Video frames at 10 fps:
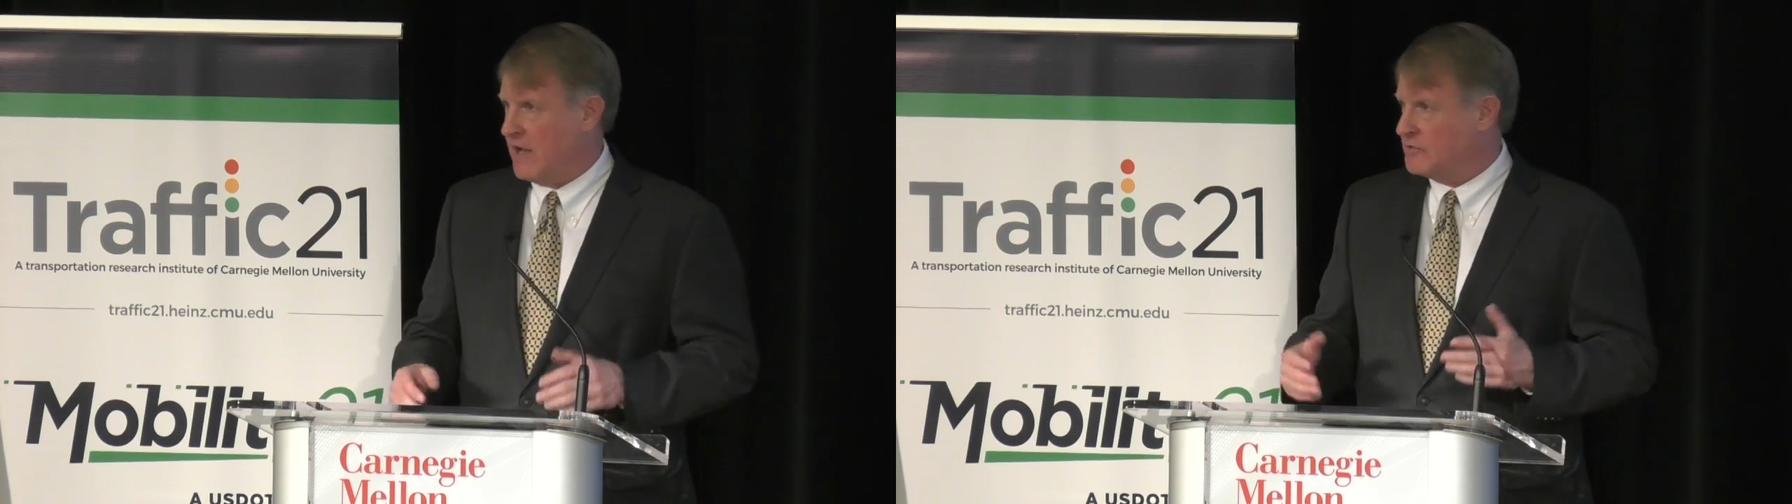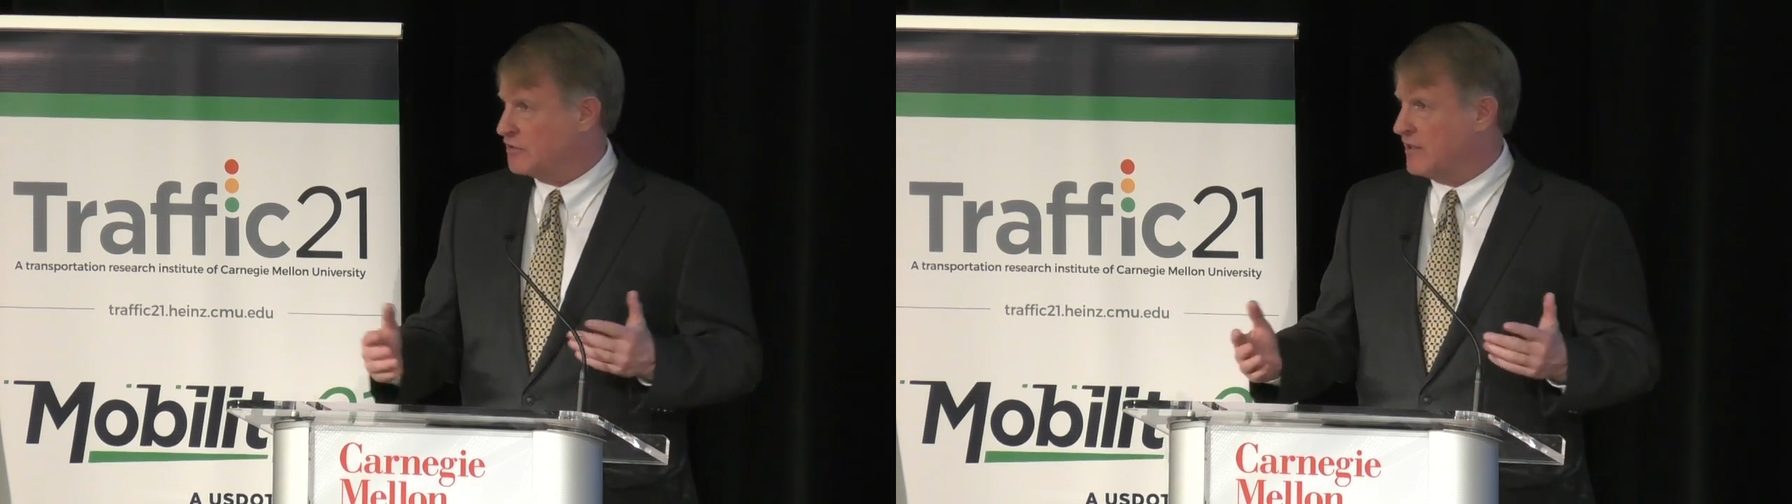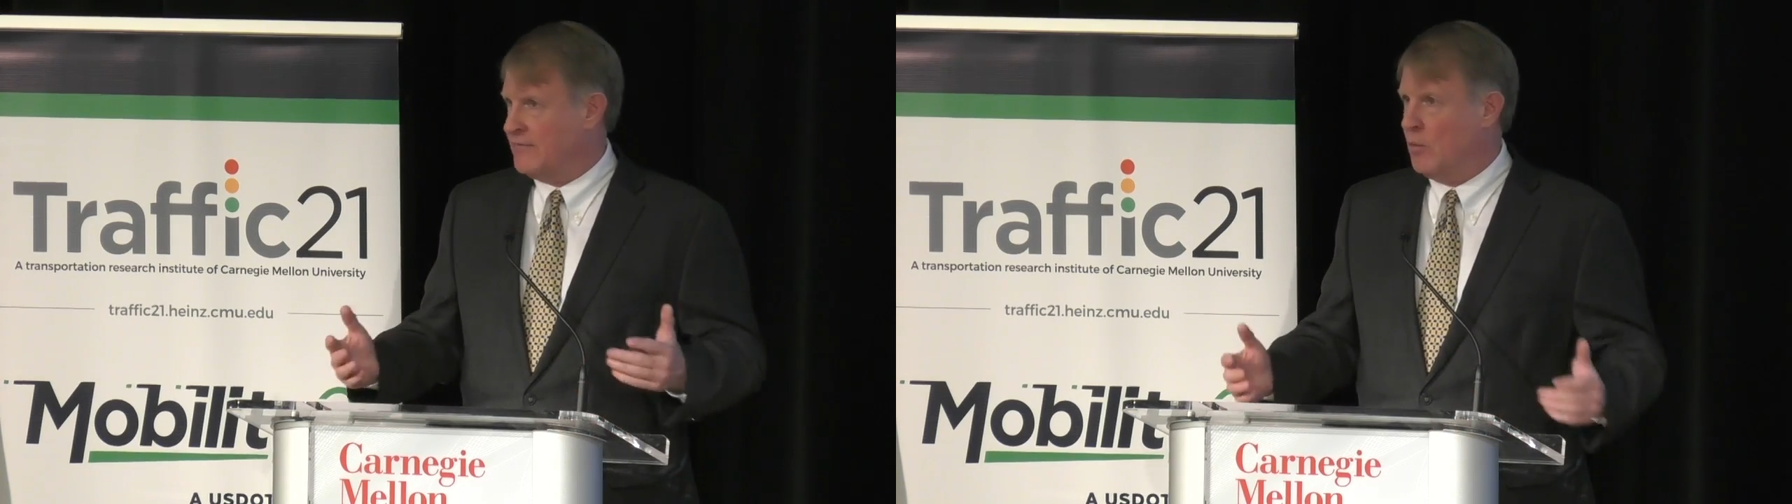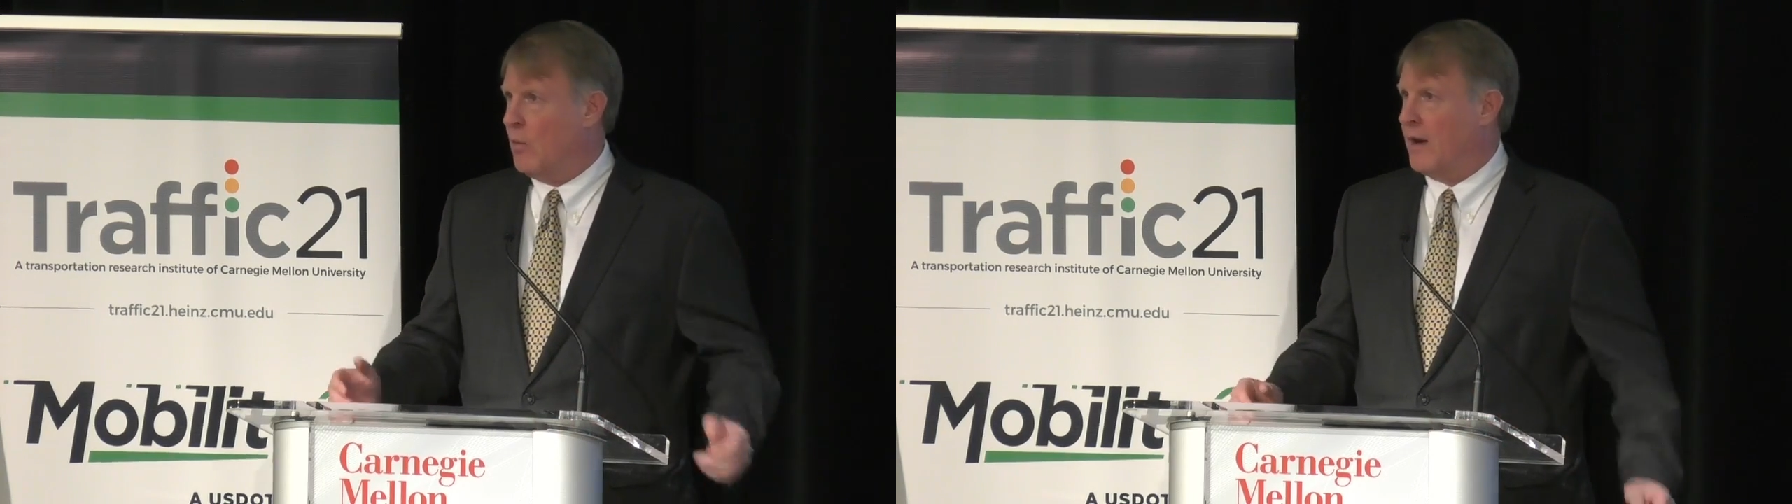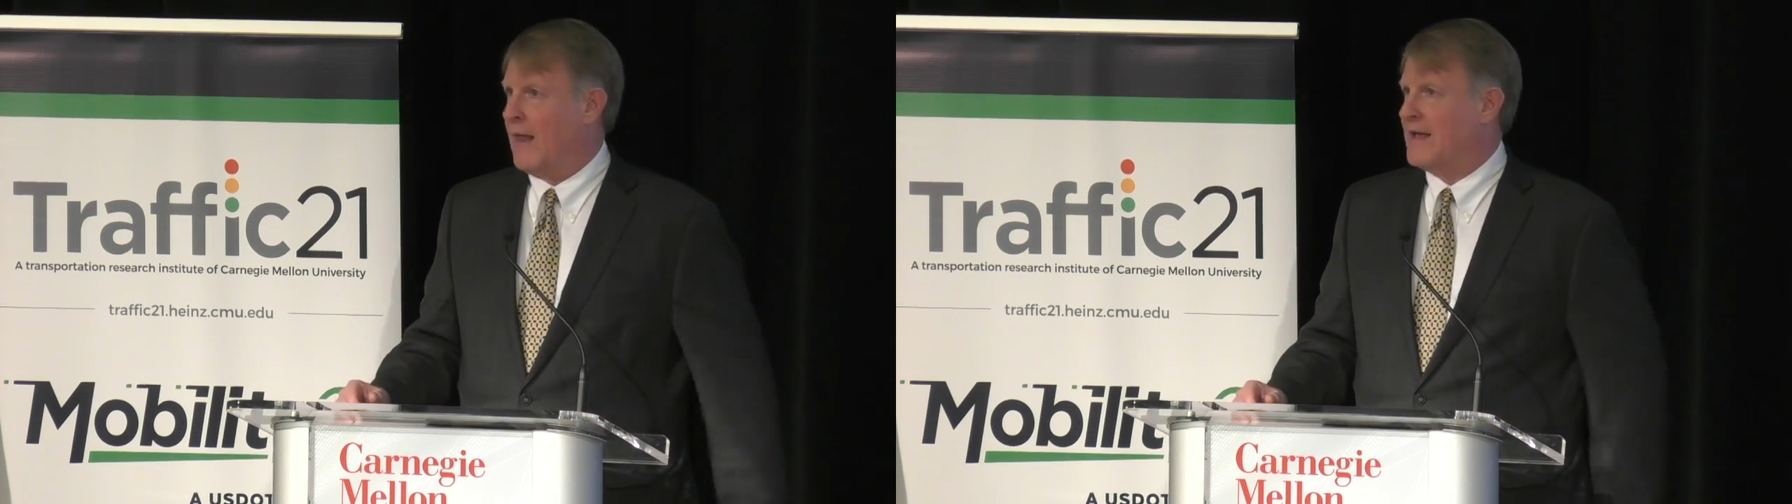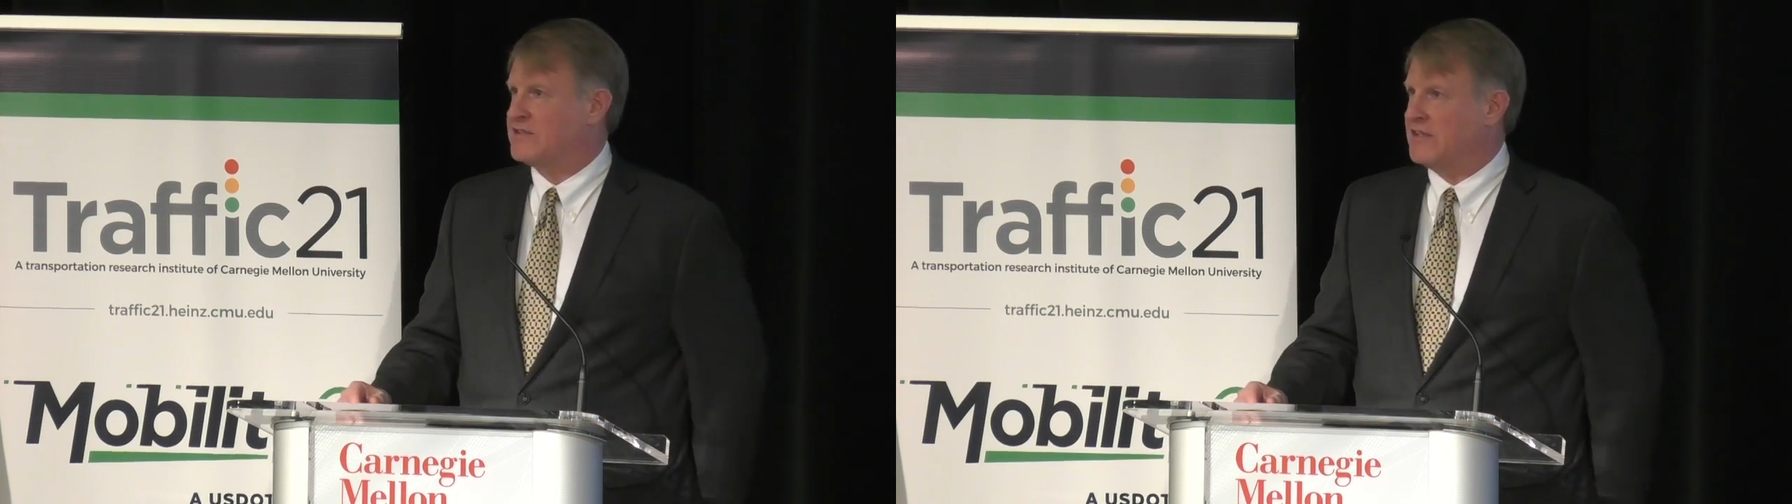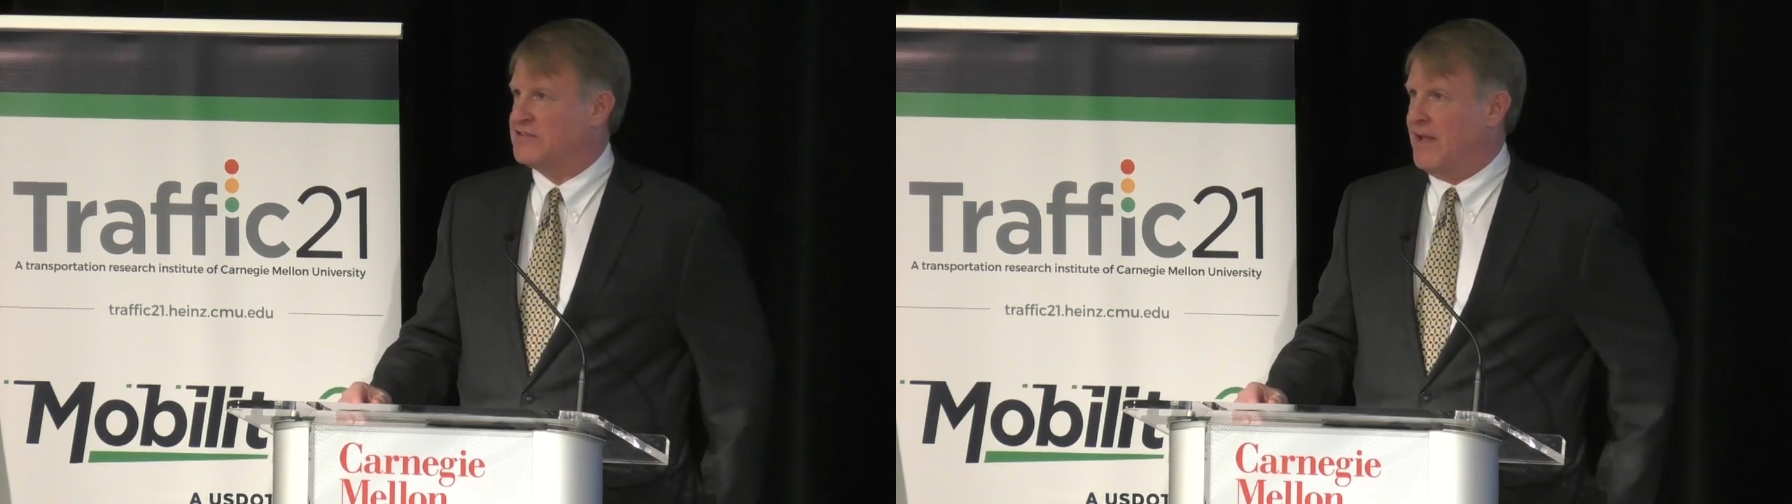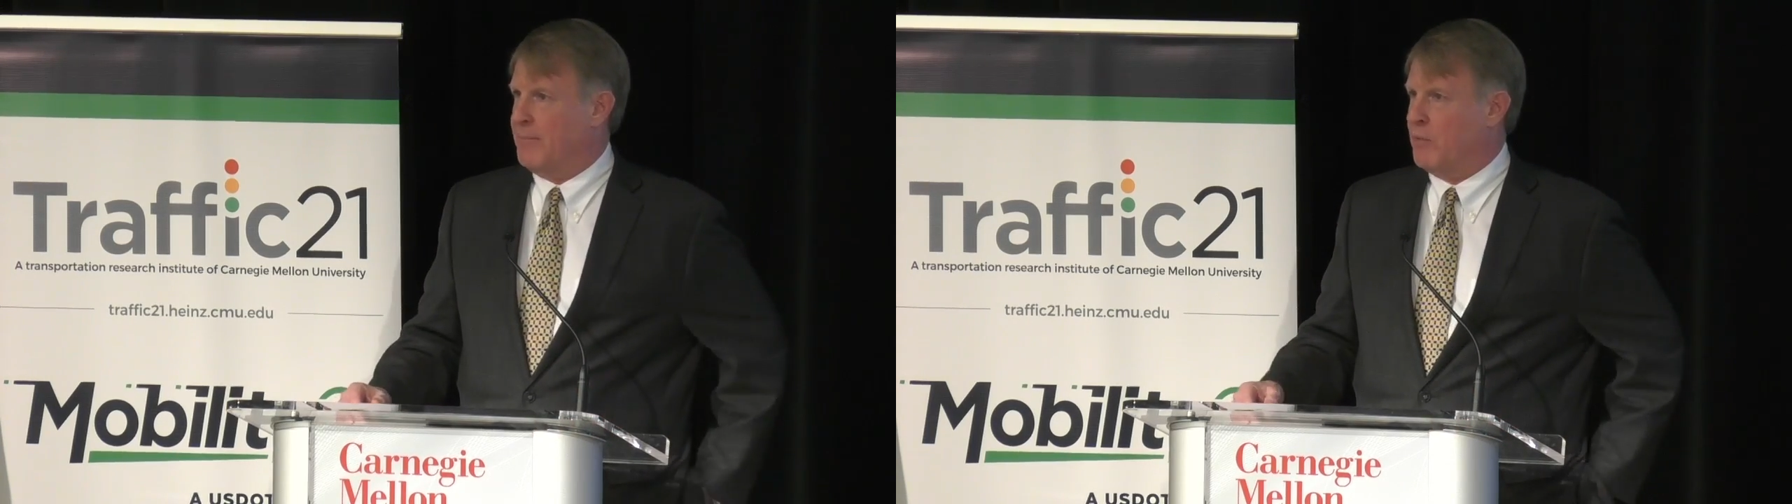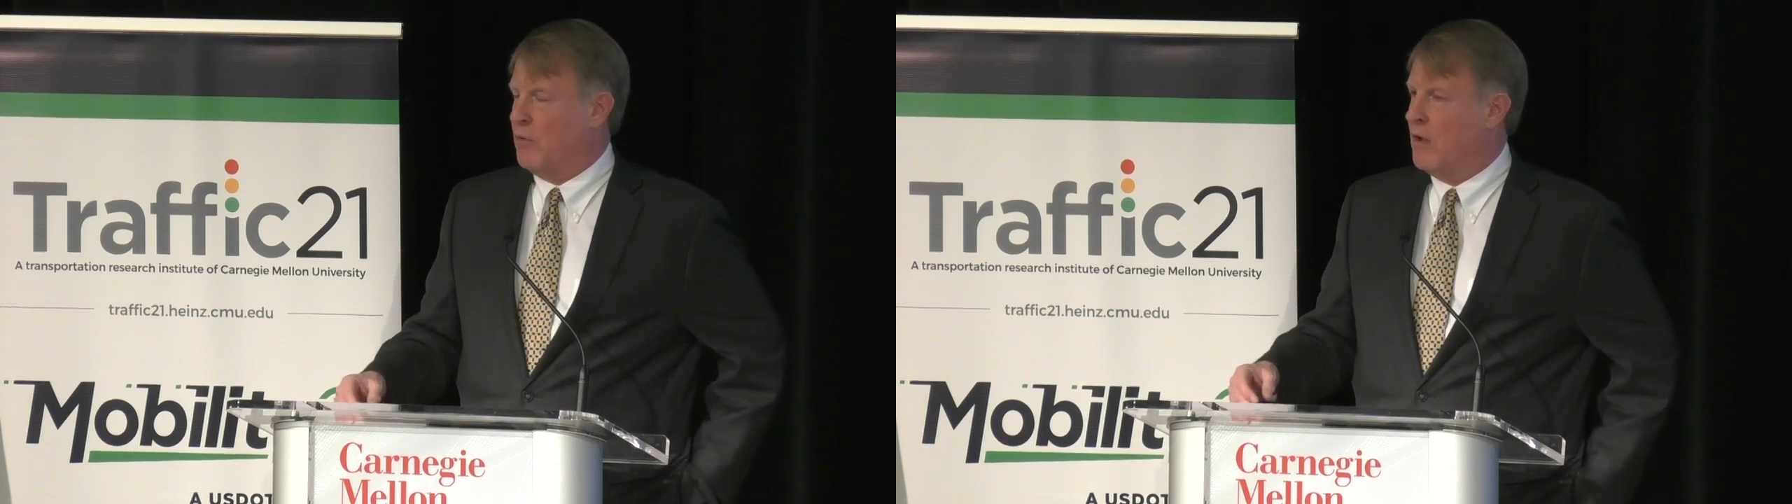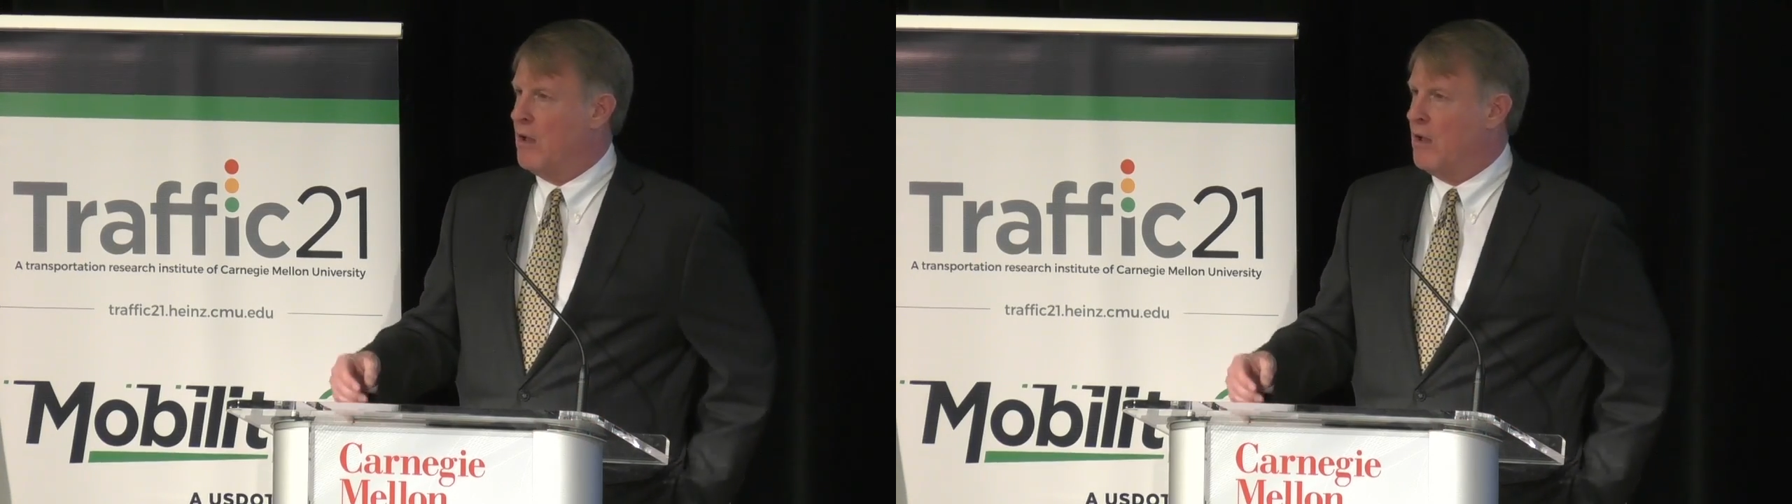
I'll just give you one last example.